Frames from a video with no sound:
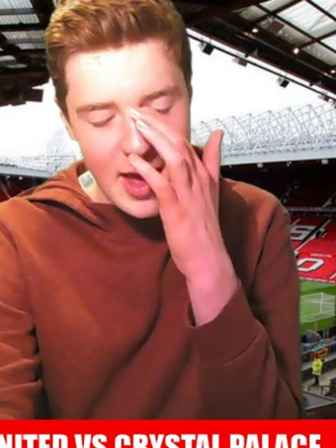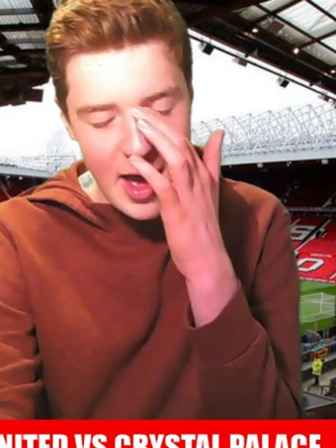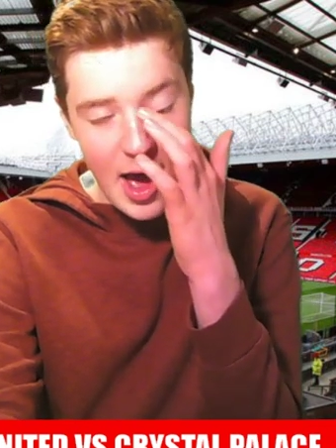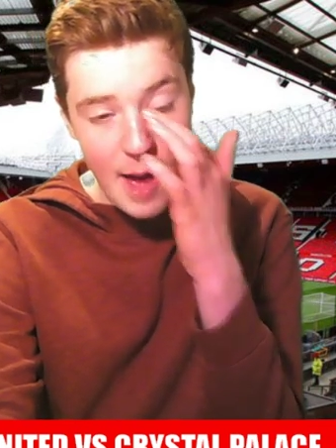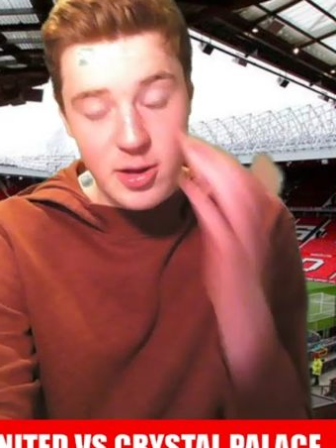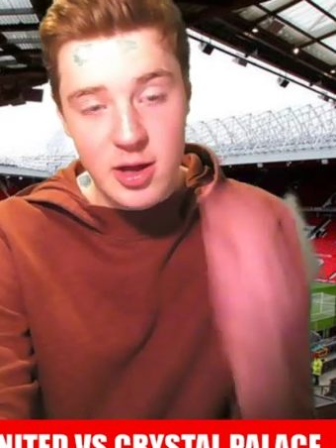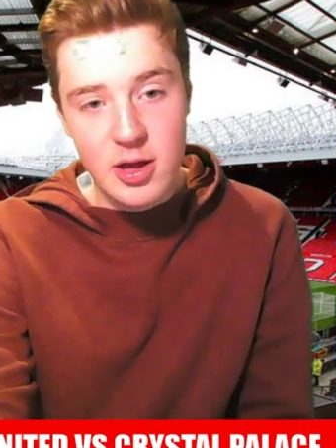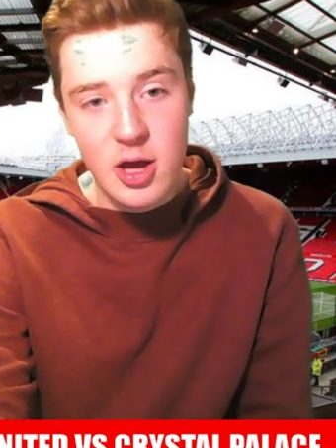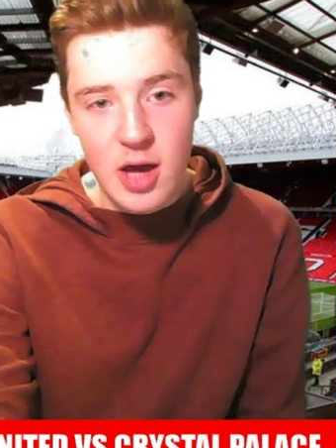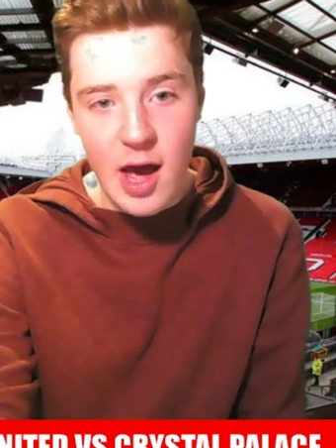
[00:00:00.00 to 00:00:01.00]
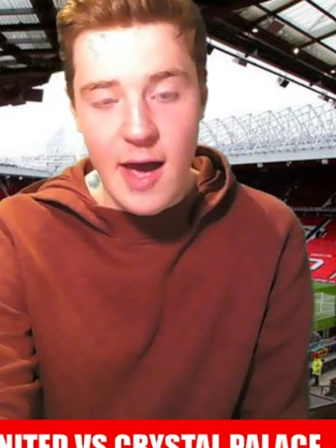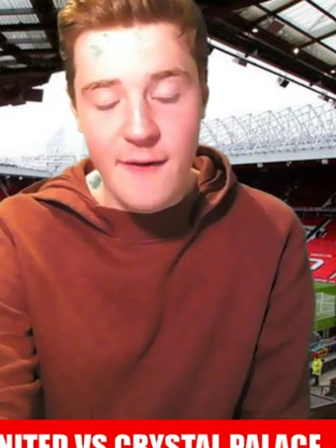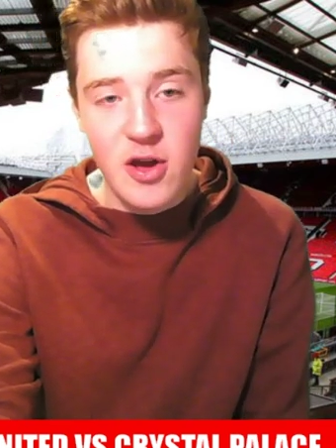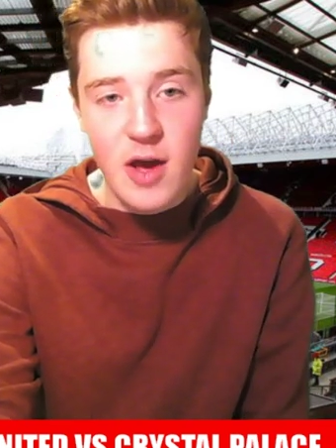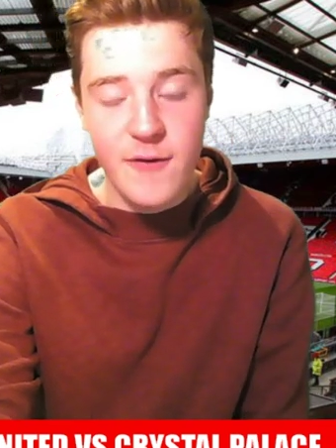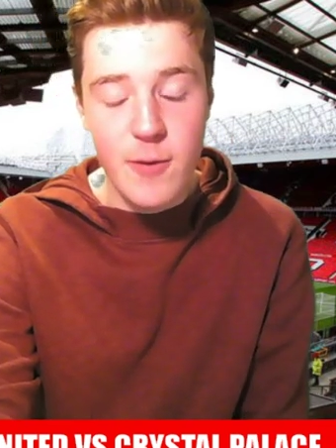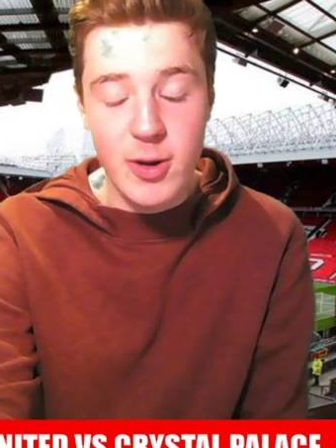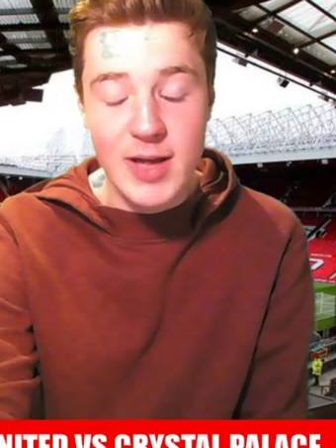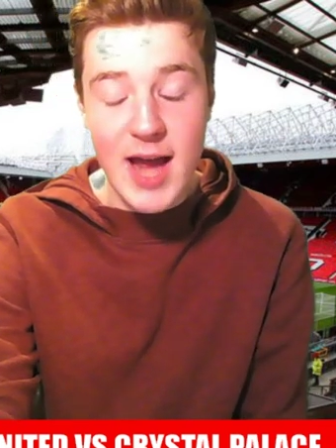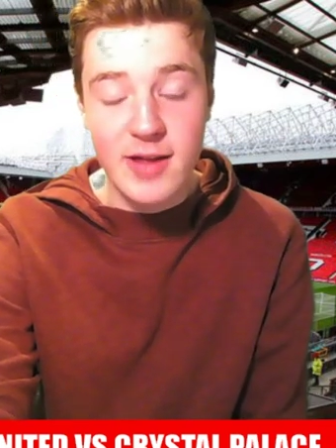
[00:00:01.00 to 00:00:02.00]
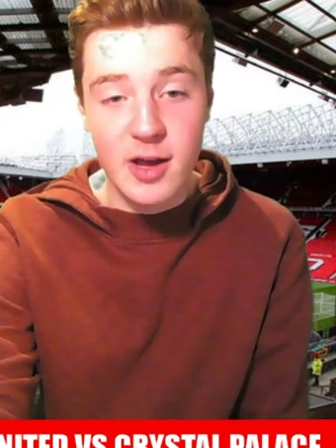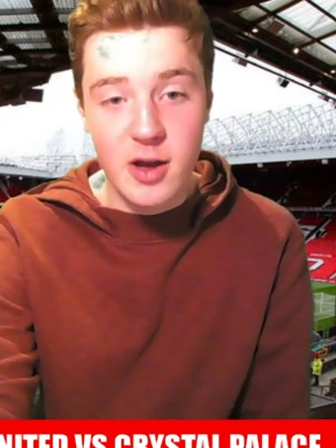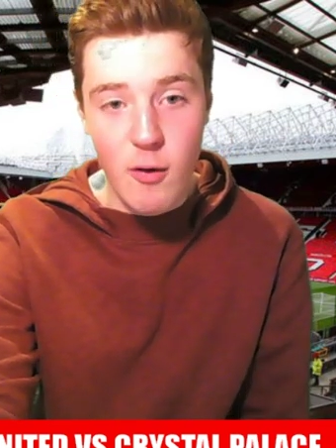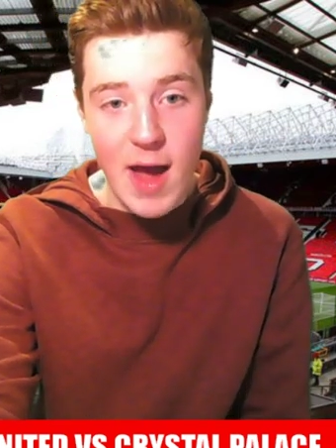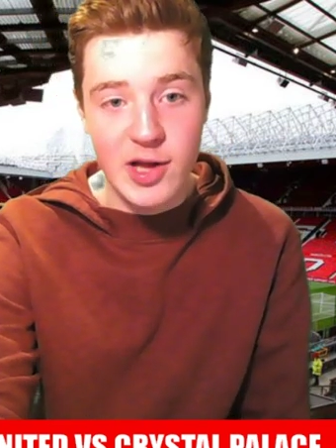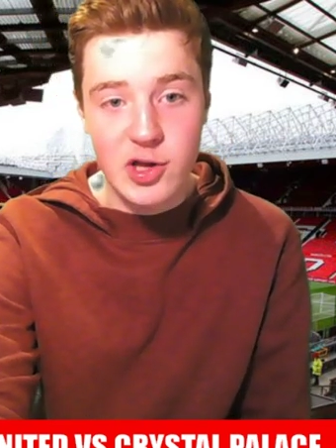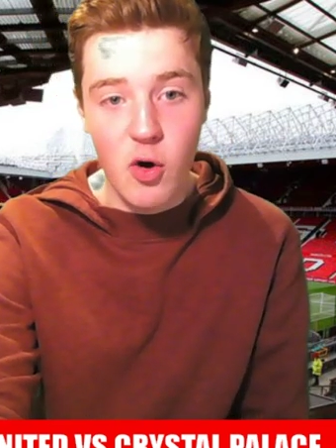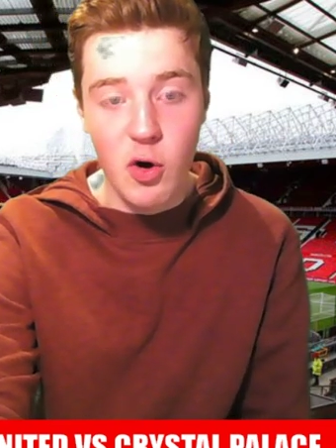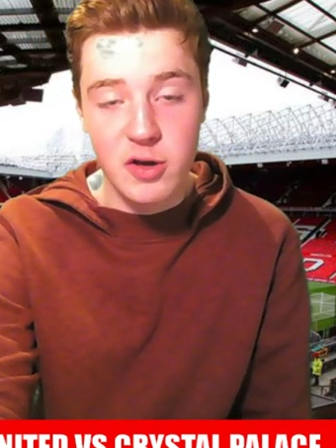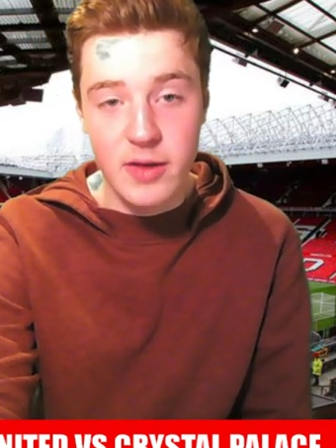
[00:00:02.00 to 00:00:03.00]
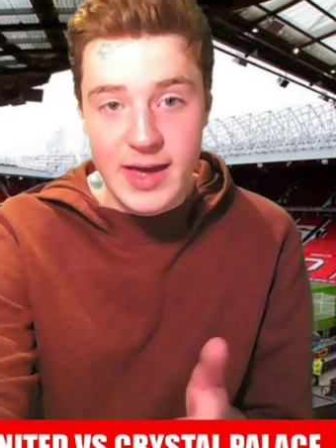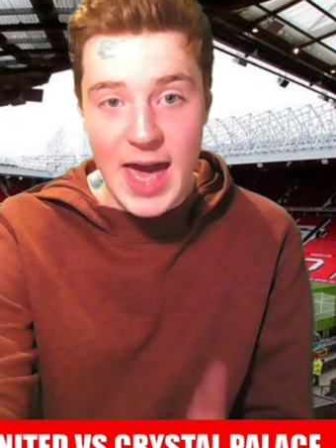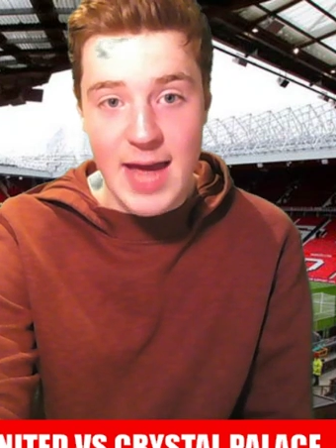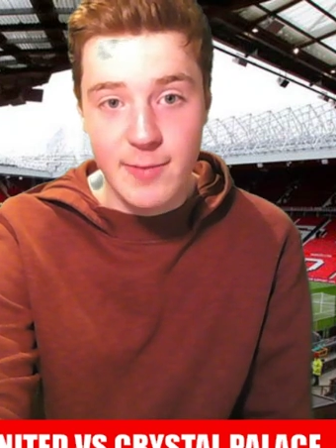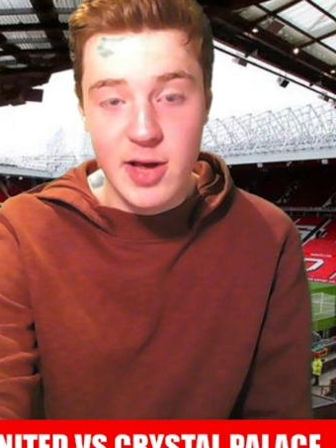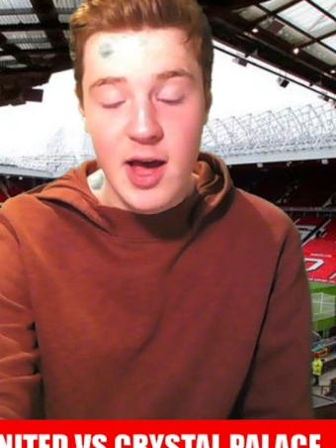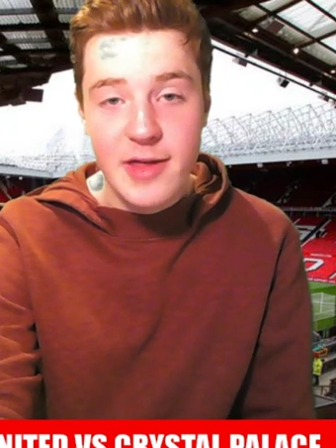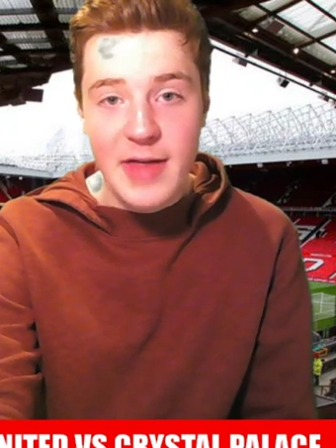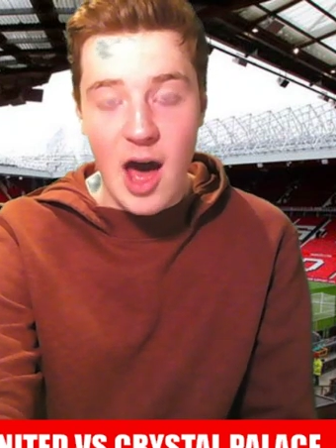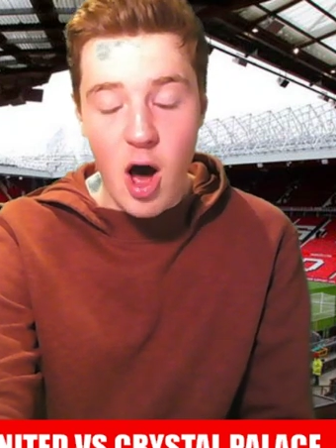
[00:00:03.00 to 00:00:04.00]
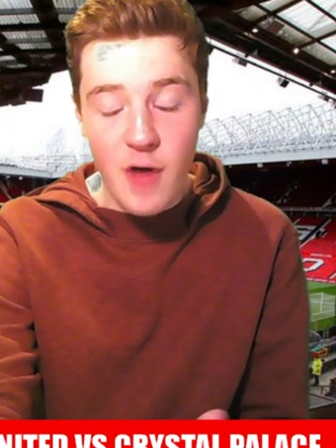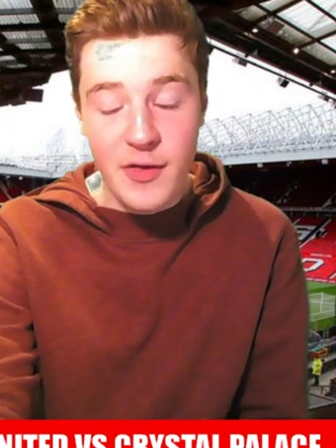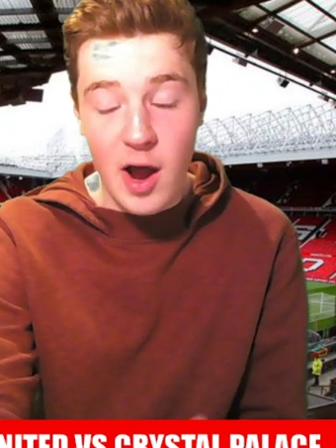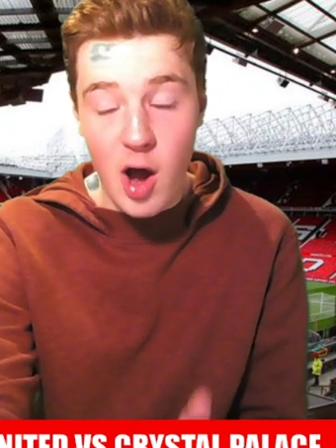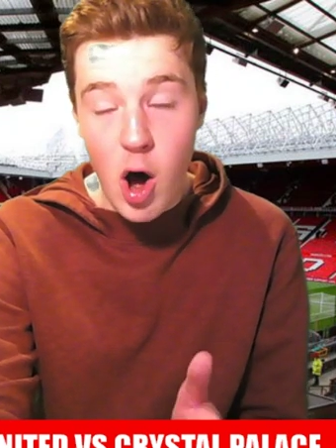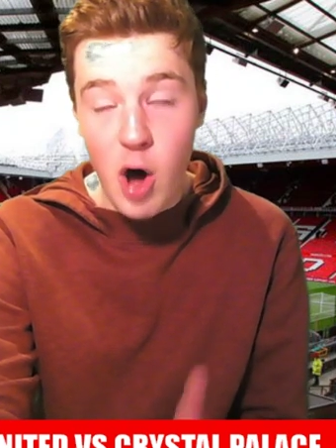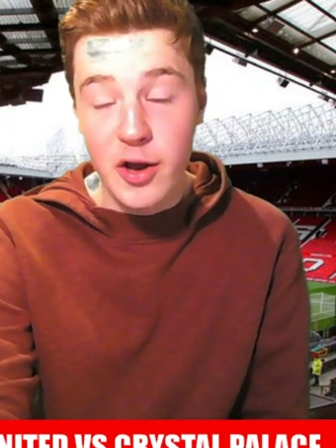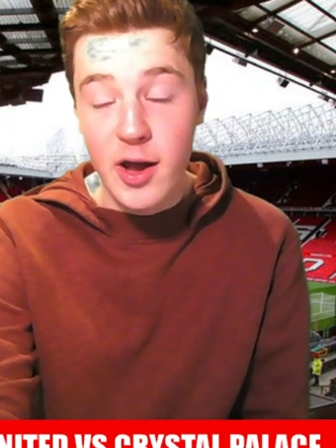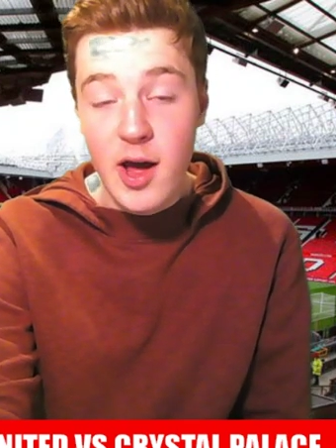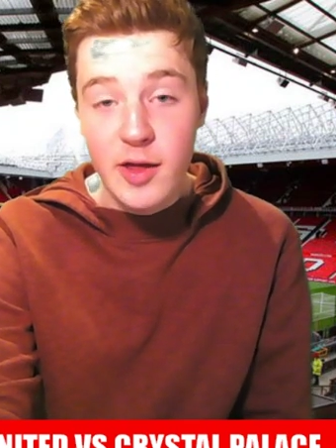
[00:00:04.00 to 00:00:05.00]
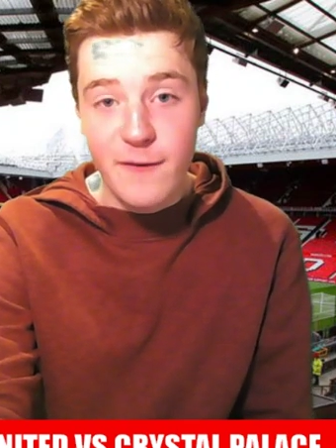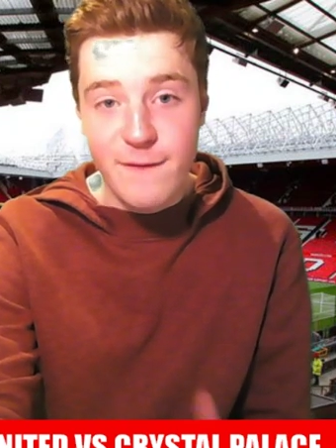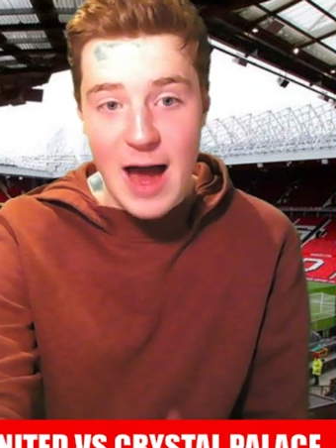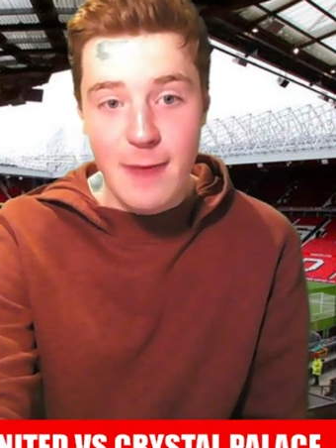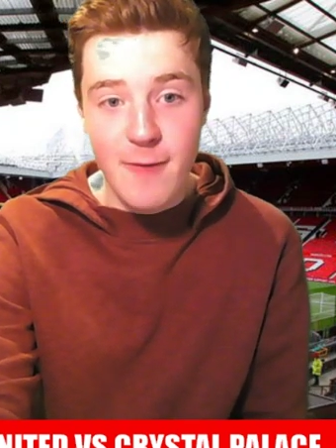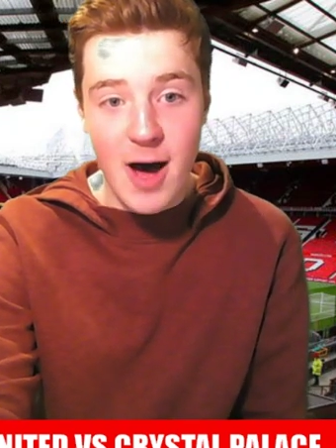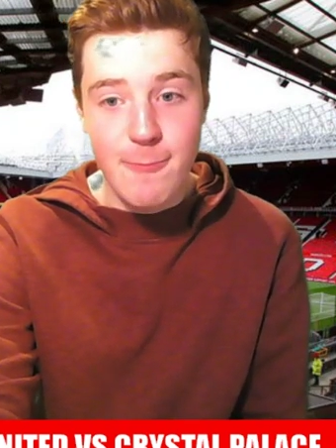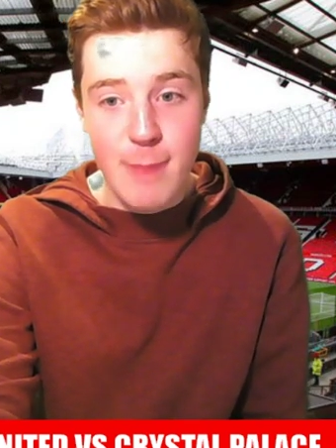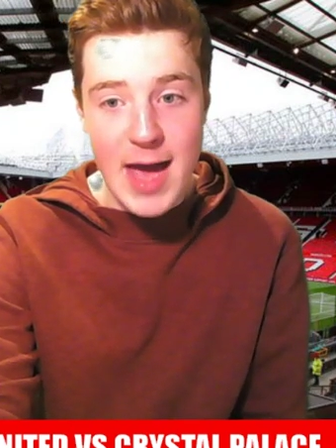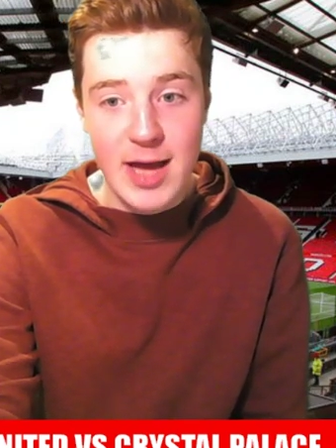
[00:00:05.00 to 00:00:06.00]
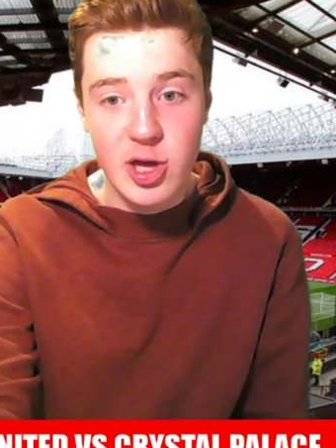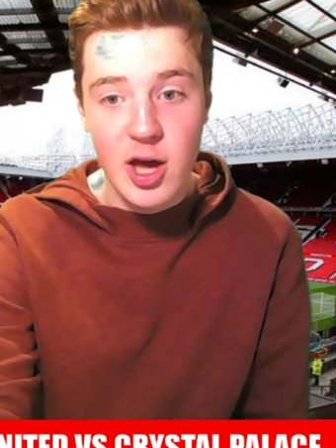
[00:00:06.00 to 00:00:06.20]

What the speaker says: if you predict the correct scores of the games that are on the Fan Vibe page,